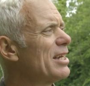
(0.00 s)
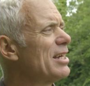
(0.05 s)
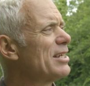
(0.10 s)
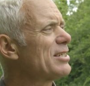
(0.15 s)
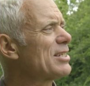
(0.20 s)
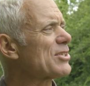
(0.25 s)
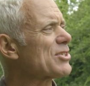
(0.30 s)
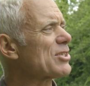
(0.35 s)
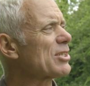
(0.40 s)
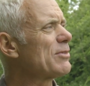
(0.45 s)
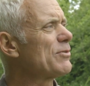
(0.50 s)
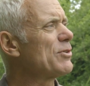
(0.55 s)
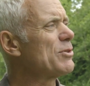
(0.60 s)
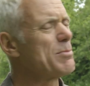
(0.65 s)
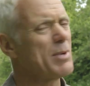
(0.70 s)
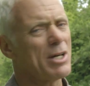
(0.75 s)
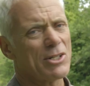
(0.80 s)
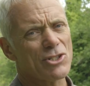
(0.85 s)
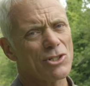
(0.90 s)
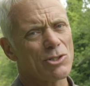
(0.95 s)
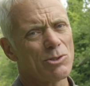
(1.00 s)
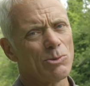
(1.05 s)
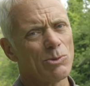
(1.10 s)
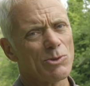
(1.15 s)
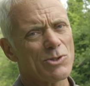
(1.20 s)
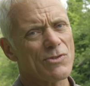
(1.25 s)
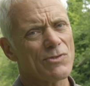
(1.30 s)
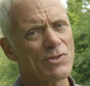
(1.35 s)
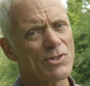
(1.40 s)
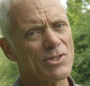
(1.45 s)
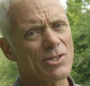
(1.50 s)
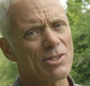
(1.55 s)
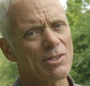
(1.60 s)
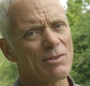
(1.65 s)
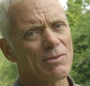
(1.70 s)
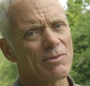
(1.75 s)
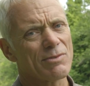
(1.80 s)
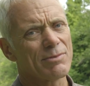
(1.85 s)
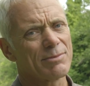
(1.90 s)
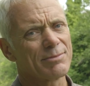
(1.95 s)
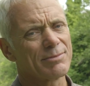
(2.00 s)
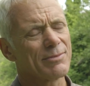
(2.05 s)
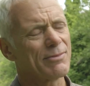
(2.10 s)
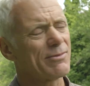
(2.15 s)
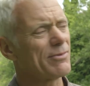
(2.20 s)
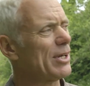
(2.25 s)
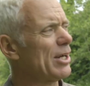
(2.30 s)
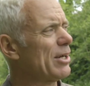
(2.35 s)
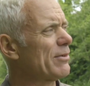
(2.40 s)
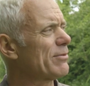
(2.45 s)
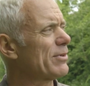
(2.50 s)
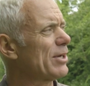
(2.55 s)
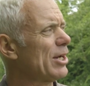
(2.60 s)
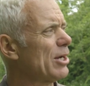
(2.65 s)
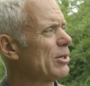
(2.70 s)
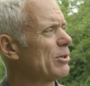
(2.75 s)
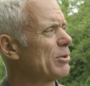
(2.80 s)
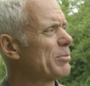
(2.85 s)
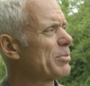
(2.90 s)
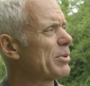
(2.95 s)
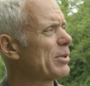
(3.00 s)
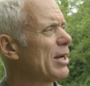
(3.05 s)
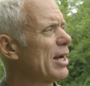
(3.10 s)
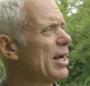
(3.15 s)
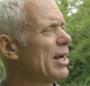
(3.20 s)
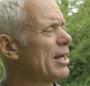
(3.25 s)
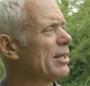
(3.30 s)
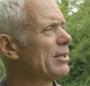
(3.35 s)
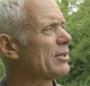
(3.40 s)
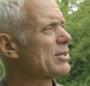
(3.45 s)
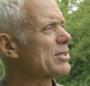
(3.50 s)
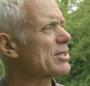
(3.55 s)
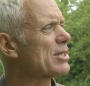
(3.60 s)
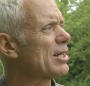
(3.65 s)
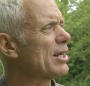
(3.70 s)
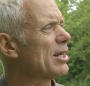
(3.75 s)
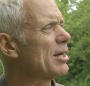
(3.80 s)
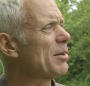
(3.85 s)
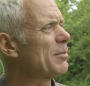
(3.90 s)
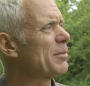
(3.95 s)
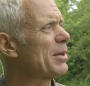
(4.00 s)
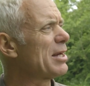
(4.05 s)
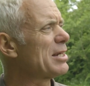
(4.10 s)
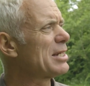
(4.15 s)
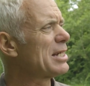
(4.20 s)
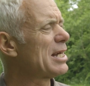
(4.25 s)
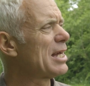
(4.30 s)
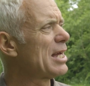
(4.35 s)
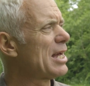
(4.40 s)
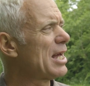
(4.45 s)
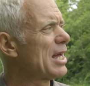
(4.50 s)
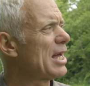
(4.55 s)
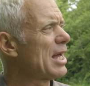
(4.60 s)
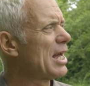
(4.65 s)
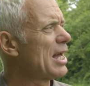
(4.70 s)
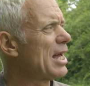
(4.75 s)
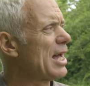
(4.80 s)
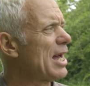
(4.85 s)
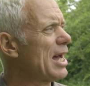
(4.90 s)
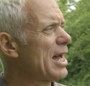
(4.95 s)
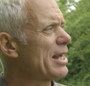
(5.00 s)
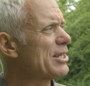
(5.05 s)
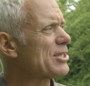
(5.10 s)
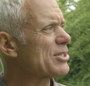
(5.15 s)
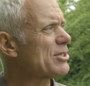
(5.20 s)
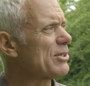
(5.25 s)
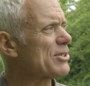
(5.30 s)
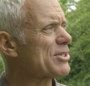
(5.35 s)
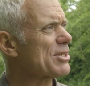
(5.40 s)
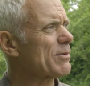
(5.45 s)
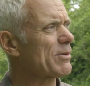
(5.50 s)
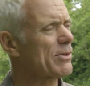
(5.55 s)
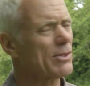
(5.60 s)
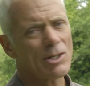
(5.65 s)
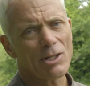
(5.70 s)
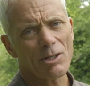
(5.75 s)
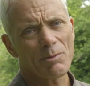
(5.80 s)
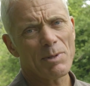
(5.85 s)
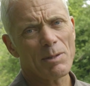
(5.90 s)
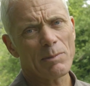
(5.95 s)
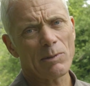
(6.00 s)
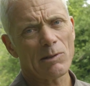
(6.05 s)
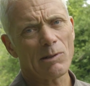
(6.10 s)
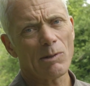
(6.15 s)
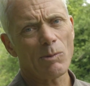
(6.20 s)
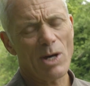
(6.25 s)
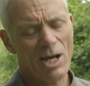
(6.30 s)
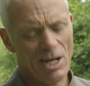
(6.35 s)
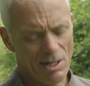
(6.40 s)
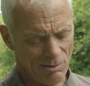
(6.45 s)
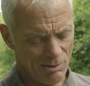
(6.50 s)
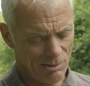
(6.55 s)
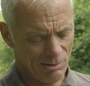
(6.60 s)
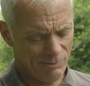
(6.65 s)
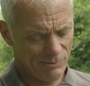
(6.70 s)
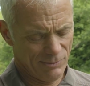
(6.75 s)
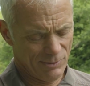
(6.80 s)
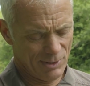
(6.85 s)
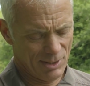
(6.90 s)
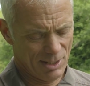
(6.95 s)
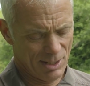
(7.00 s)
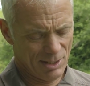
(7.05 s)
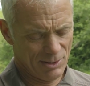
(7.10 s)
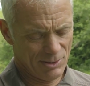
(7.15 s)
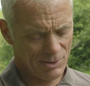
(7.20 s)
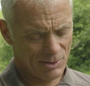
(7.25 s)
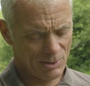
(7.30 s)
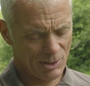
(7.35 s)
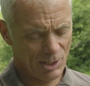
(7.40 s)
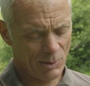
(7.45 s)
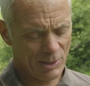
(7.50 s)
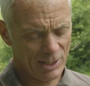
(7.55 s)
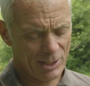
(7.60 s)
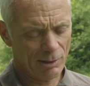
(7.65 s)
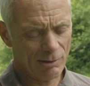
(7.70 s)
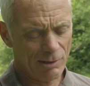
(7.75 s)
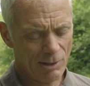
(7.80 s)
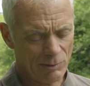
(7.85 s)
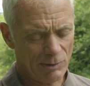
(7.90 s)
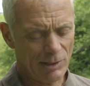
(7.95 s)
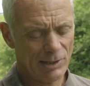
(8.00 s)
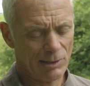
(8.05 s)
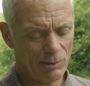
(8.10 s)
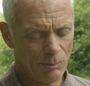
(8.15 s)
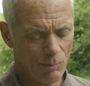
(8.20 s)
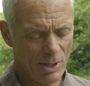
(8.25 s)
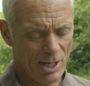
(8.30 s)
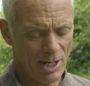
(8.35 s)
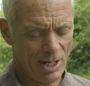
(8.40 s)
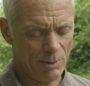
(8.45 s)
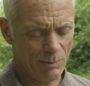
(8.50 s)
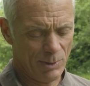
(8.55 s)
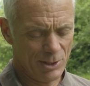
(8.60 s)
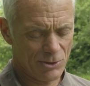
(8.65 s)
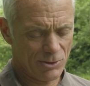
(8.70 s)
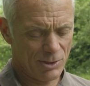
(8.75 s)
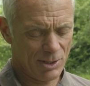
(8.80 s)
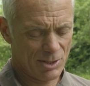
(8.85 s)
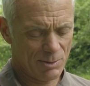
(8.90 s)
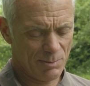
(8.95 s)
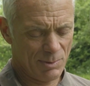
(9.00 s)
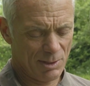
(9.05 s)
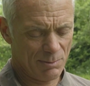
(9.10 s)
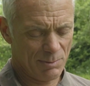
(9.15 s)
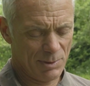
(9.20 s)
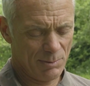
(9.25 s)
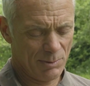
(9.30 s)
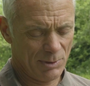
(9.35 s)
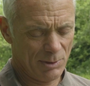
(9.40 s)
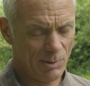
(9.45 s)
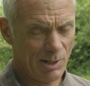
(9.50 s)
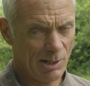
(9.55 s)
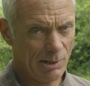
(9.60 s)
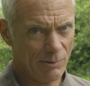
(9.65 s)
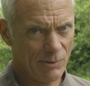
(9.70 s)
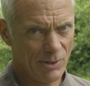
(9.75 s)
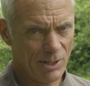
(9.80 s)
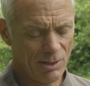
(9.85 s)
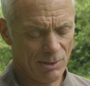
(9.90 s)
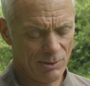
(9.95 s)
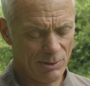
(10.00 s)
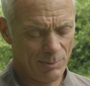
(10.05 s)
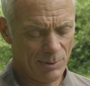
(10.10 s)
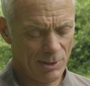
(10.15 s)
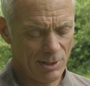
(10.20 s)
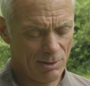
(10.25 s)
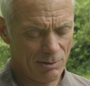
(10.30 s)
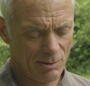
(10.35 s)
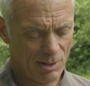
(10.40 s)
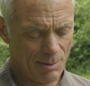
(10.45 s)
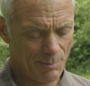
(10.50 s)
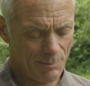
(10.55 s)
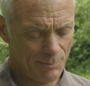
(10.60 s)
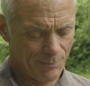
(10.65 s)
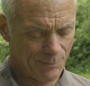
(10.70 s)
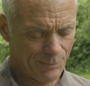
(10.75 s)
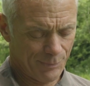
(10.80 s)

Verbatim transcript: it, doesn't give you much cause for sort of for, for hope, and um, and it's not something that a lot of people are aware of. And you know, in our own little way, we're trying to make people aware of that on the program.